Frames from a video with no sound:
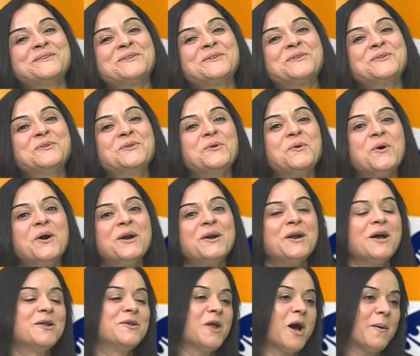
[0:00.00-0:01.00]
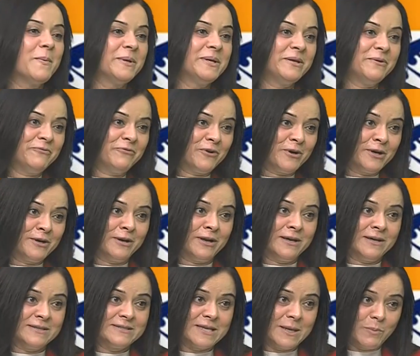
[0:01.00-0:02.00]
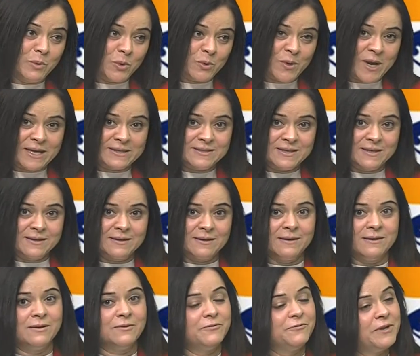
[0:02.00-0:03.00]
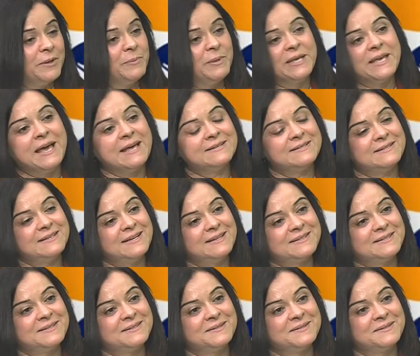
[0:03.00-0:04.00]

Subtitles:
you are a nominee for Democratic VP candidate.